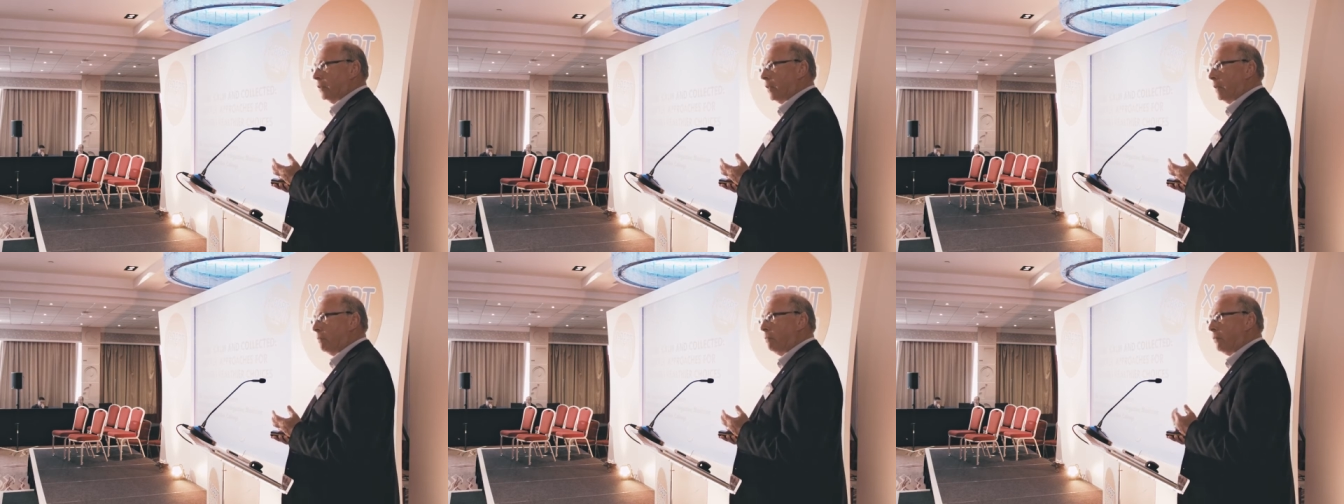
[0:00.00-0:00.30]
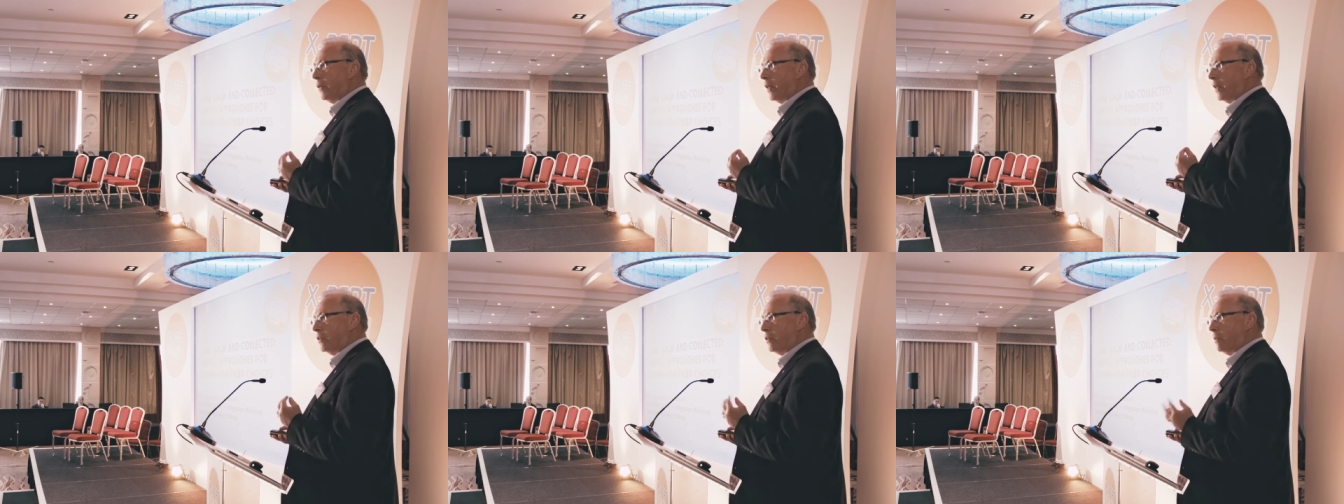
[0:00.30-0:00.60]
that
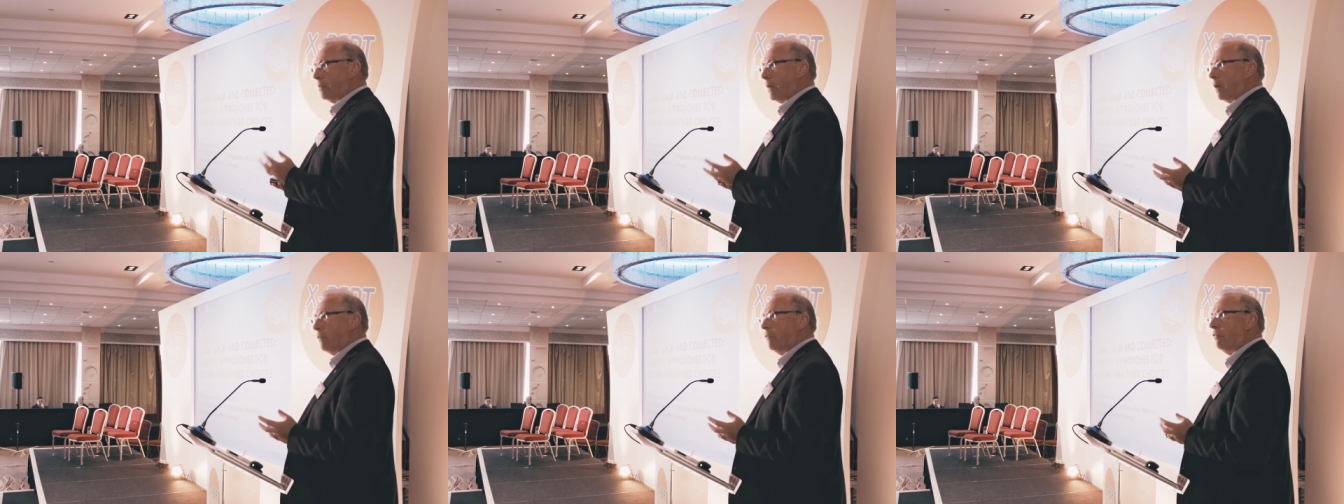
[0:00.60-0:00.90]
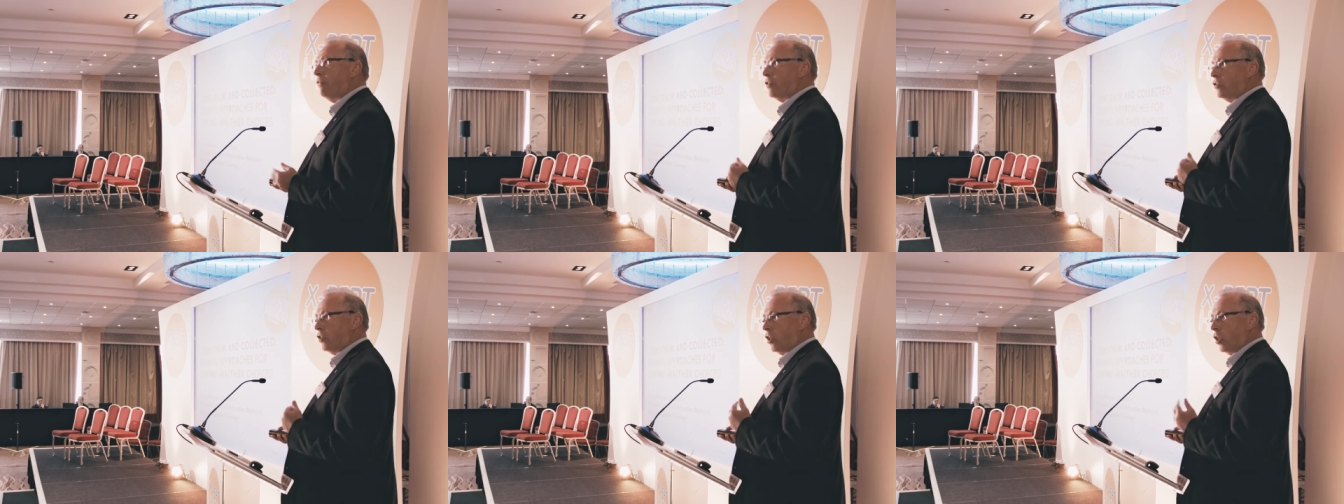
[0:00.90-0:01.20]
brings about
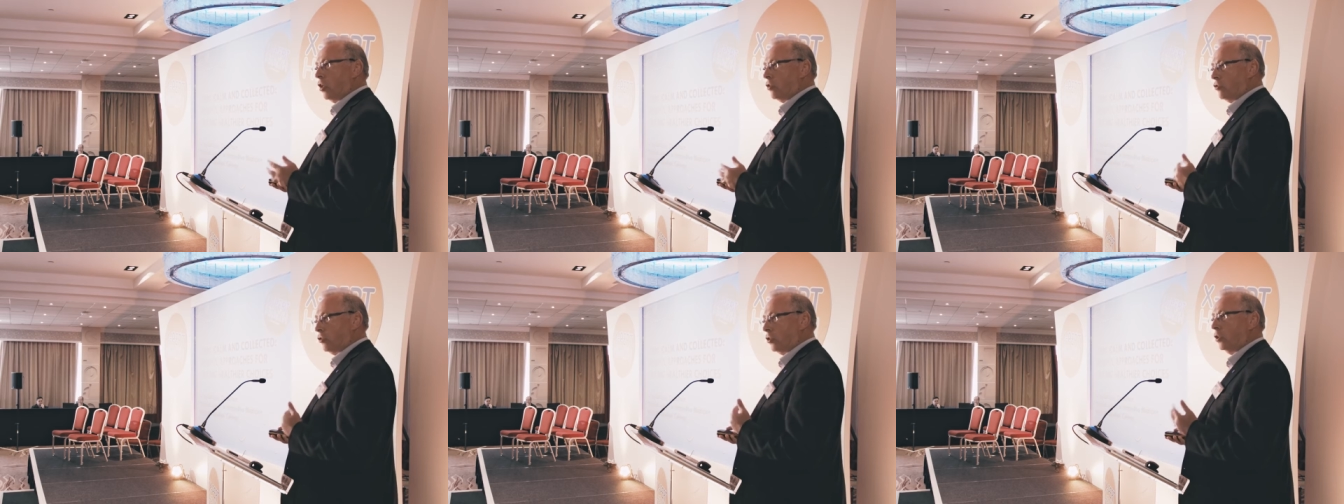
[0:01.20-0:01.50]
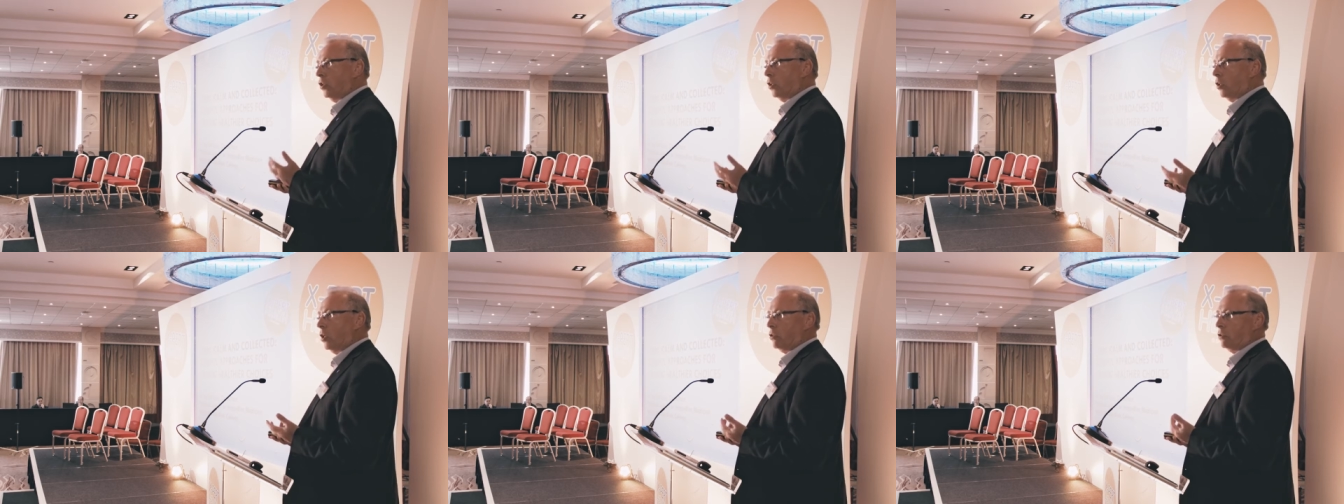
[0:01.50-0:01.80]

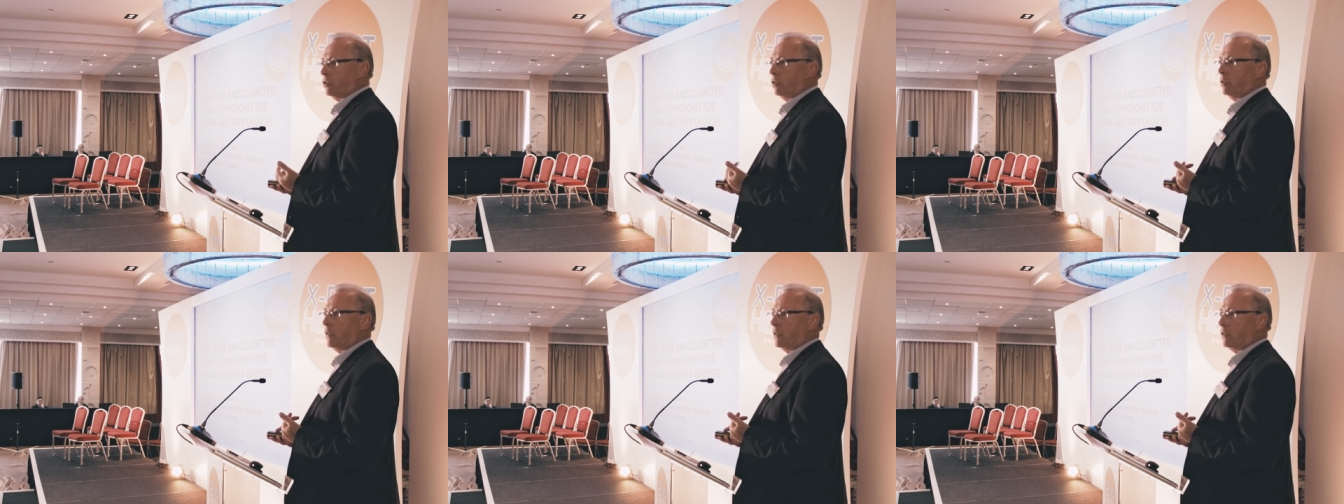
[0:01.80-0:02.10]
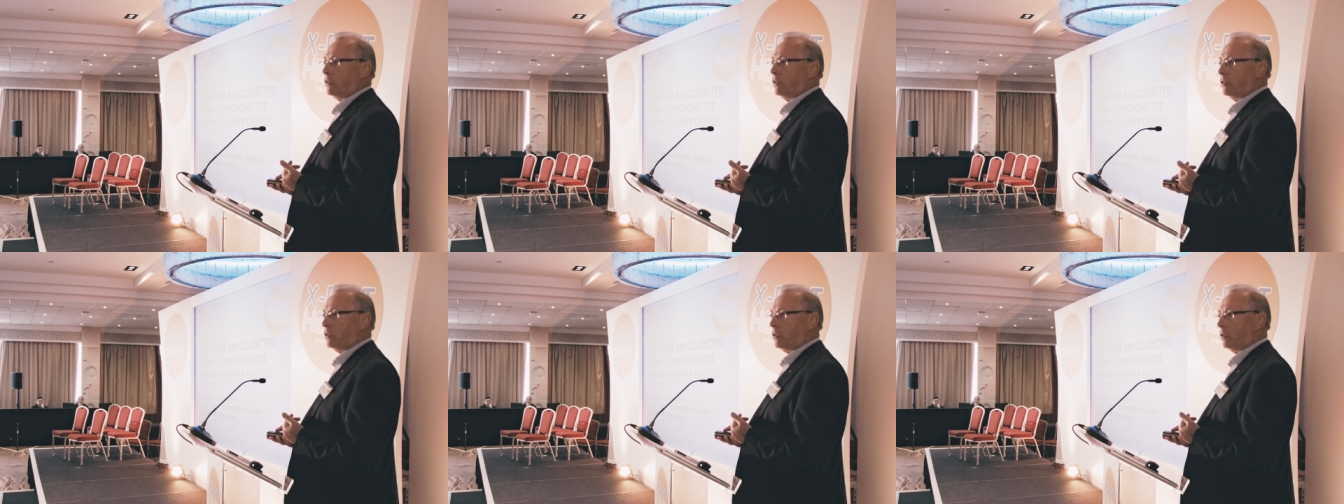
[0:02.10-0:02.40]
physiological
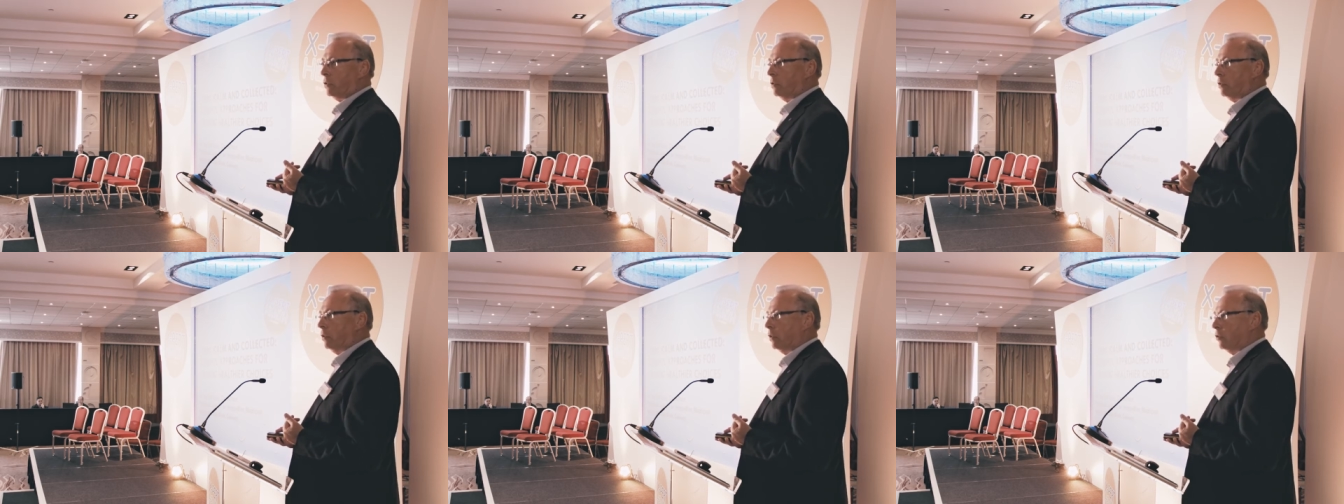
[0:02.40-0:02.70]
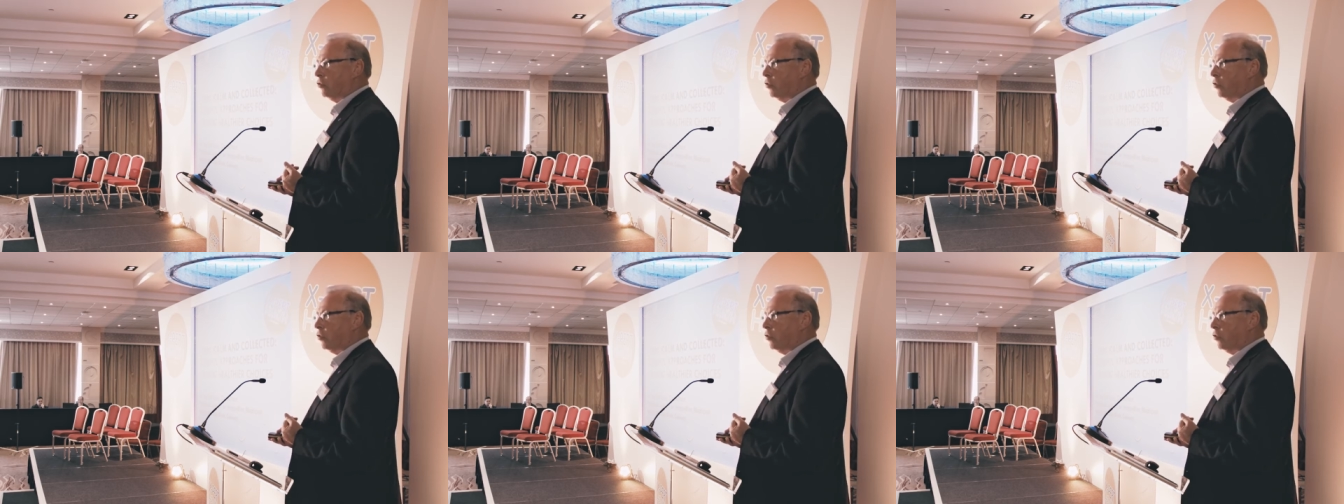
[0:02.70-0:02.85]
consequences and